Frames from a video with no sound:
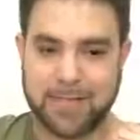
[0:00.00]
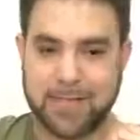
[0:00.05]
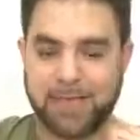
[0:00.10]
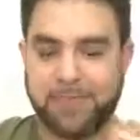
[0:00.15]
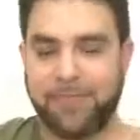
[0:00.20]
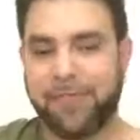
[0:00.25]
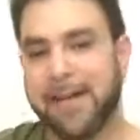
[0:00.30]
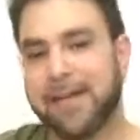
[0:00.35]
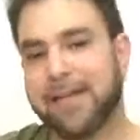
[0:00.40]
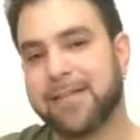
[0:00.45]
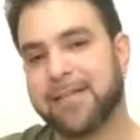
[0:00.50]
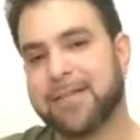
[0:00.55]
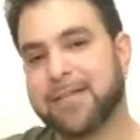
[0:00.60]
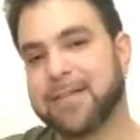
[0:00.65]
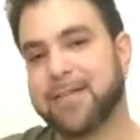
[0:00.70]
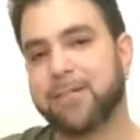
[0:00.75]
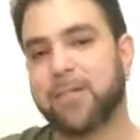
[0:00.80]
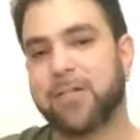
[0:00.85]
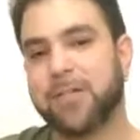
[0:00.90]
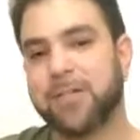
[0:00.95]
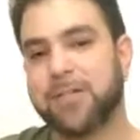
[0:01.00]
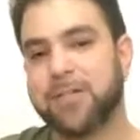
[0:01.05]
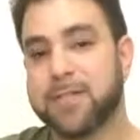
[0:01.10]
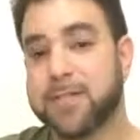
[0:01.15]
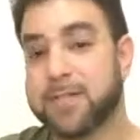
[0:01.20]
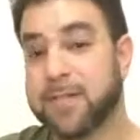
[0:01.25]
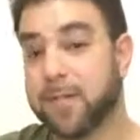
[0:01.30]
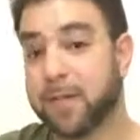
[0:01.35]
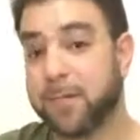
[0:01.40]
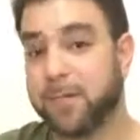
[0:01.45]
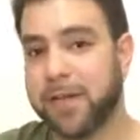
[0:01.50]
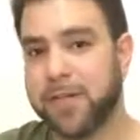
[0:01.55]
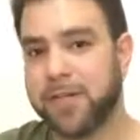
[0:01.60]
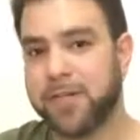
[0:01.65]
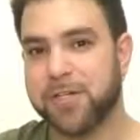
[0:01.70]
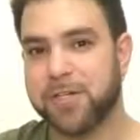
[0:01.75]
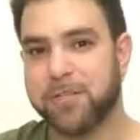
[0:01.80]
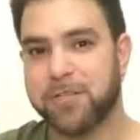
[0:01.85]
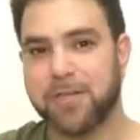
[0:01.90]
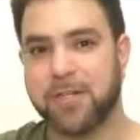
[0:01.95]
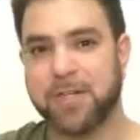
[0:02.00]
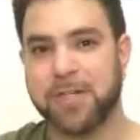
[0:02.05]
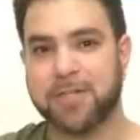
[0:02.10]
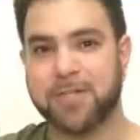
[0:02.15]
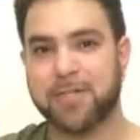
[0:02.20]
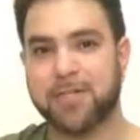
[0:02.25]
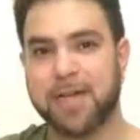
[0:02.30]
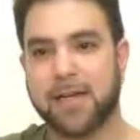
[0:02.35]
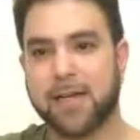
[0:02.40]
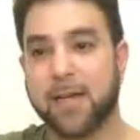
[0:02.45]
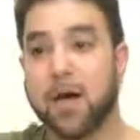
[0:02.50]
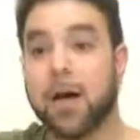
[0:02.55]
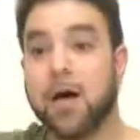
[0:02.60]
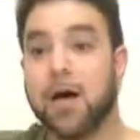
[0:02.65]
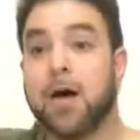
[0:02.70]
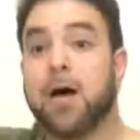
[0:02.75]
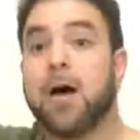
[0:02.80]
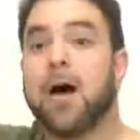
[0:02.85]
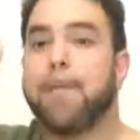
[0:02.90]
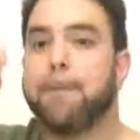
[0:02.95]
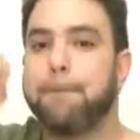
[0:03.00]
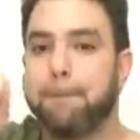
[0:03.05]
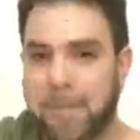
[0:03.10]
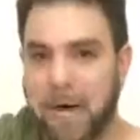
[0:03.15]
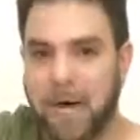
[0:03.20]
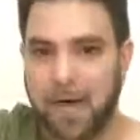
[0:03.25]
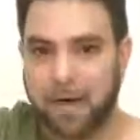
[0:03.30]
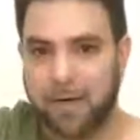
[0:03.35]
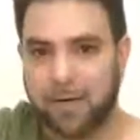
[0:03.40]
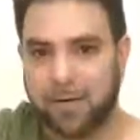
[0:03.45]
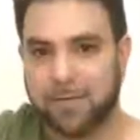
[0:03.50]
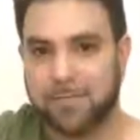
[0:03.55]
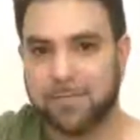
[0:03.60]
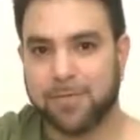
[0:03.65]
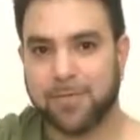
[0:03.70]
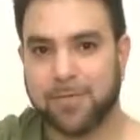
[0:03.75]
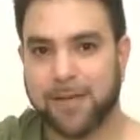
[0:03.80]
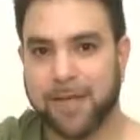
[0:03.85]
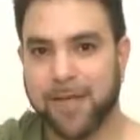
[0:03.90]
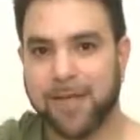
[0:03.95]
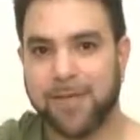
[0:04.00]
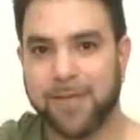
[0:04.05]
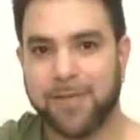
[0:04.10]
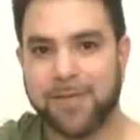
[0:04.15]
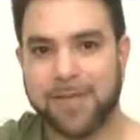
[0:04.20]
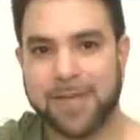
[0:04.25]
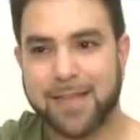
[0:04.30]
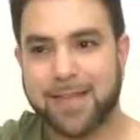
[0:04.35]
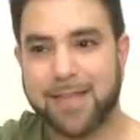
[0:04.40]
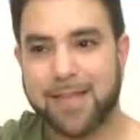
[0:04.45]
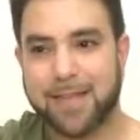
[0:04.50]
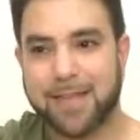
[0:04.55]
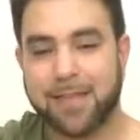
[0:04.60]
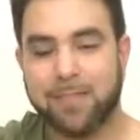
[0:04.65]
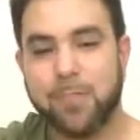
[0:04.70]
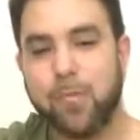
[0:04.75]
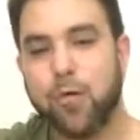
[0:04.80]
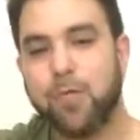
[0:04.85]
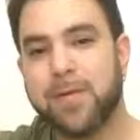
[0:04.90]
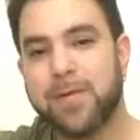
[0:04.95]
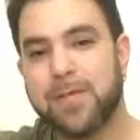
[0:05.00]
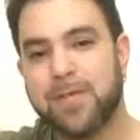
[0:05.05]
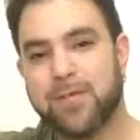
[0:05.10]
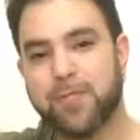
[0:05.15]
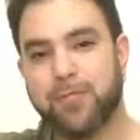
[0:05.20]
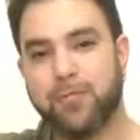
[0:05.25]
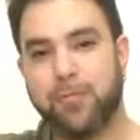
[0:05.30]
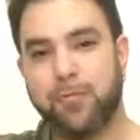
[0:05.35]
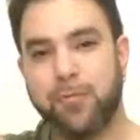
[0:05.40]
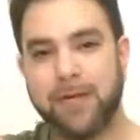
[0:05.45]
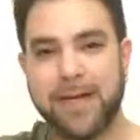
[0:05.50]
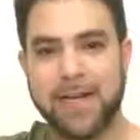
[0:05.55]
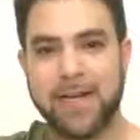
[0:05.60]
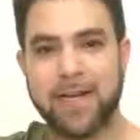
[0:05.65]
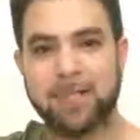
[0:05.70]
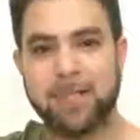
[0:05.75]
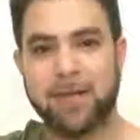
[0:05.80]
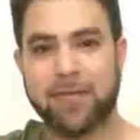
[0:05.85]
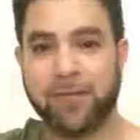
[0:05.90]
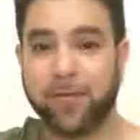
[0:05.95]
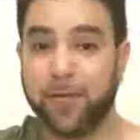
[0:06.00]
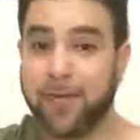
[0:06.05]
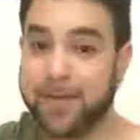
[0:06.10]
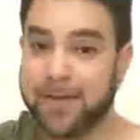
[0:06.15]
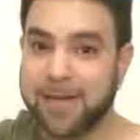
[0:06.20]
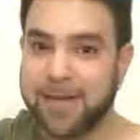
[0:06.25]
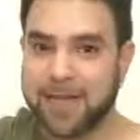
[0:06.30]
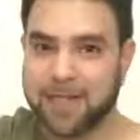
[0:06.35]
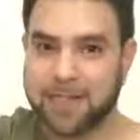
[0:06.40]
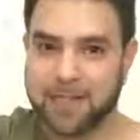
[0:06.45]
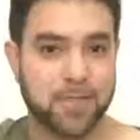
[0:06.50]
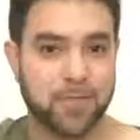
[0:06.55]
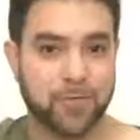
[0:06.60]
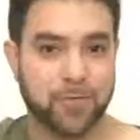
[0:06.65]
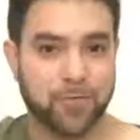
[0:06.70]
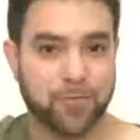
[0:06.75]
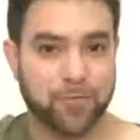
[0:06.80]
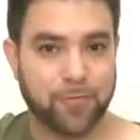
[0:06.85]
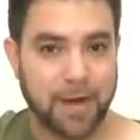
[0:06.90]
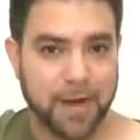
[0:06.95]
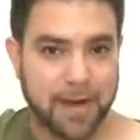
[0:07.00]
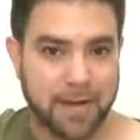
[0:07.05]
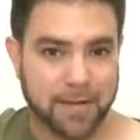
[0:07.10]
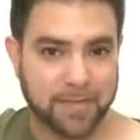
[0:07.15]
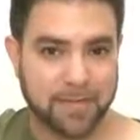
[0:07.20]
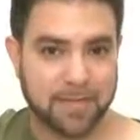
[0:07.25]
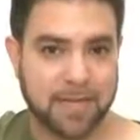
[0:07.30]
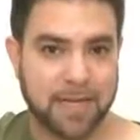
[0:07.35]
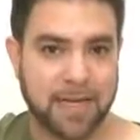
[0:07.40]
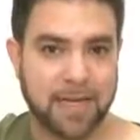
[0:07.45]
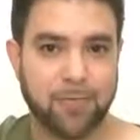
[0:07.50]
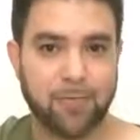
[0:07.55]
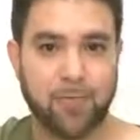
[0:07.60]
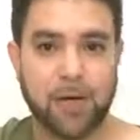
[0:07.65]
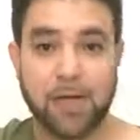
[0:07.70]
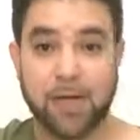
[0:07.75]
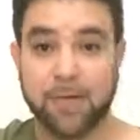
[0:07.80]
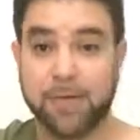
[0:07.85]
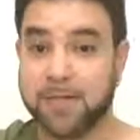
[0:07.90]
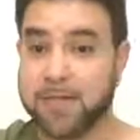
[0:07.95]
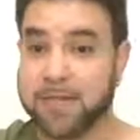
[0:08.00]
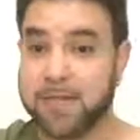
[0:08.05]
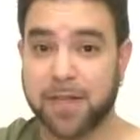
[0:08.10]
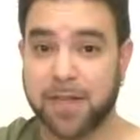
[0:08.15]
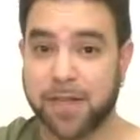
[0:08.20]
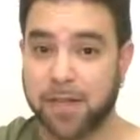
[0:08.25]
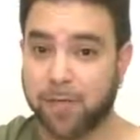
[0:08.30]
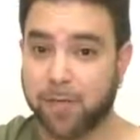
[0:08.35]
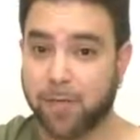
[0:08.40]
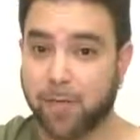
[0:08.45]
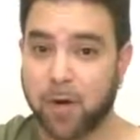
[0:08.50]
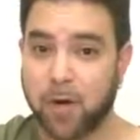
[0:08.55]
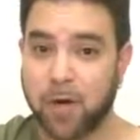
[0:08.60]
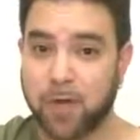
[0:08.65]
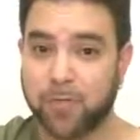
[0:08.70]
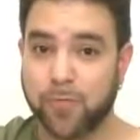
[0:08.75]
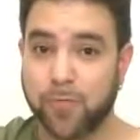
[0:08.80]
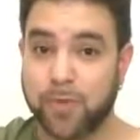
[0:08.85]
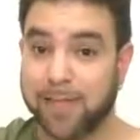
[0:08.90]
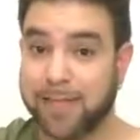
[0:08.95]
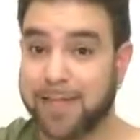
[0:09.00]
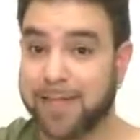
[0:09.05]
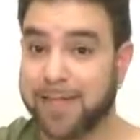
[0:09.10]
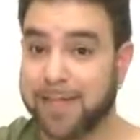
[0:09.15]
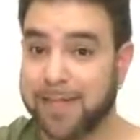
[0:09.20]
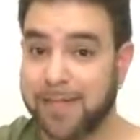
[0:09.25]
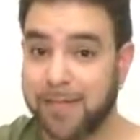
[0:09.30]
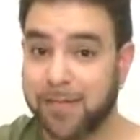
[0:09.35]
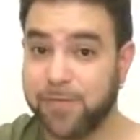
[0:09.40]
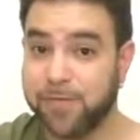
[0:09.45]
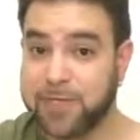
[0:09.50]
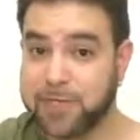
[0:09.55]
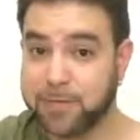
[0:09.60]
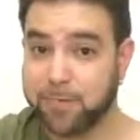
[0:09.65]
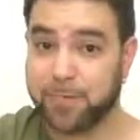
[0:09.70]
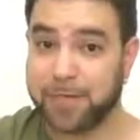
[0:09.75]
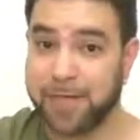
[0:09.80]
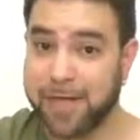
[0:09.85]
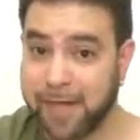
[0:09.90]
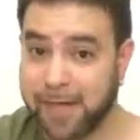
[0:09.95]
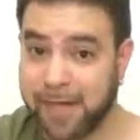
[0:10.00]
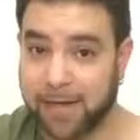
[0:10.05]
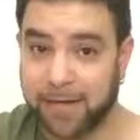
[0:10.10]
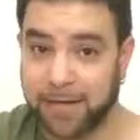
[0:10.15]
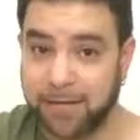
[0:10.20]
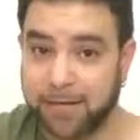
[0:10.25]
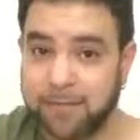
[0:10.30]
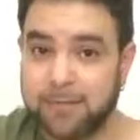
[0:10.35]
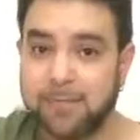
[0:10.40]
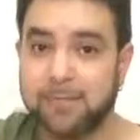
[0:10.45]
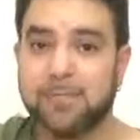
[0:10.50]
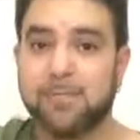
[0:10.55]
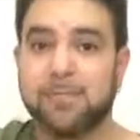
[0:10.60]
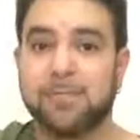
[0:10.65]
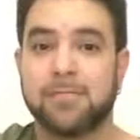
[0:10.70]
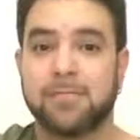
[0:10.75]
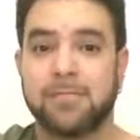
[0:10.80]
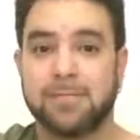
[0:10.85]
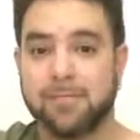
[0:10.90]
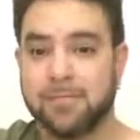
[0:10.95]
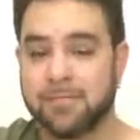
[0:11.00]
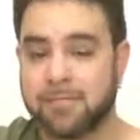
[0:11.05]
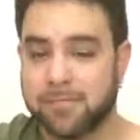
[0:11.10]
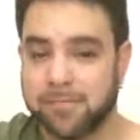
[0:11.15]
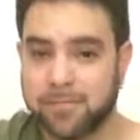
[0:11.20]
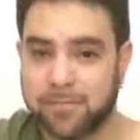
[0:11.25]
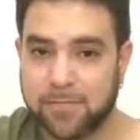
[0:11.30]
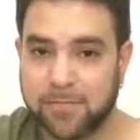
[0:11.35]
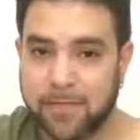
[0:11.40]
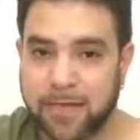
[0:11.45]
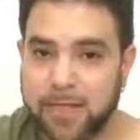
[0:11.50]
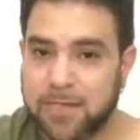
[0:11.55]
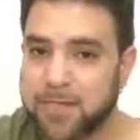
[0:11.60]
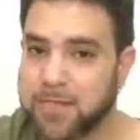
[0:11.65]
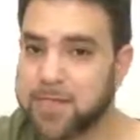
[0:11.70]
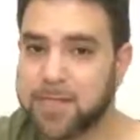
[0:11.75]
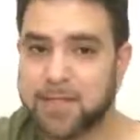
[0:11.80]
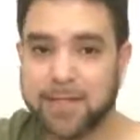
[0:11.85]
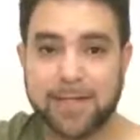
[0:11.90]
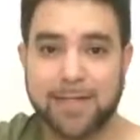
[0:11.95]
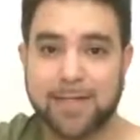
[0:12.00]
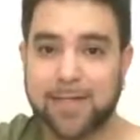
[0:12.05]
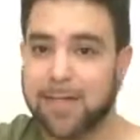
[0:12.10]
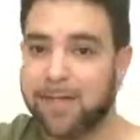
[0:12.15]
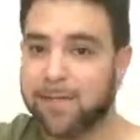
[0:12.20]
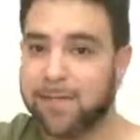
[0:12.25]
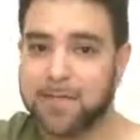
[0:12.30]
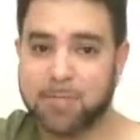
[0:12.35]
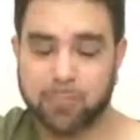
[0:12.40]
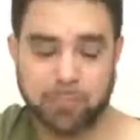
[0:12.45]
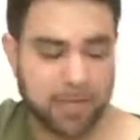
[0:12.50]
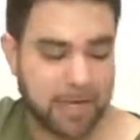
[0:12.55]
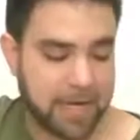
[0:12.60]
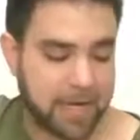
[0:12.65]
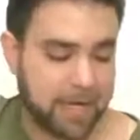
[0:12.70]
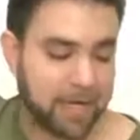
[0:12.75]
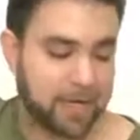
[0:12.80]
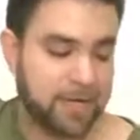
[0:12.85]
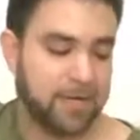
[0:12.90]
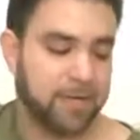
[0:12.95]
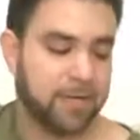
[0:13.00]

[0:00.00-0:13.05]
effect similar to syncopation, because you get, okay, you get the moment to breathe before the next note arrives. And while there's nothing wrong with continuous playing, okay, just continuous playing.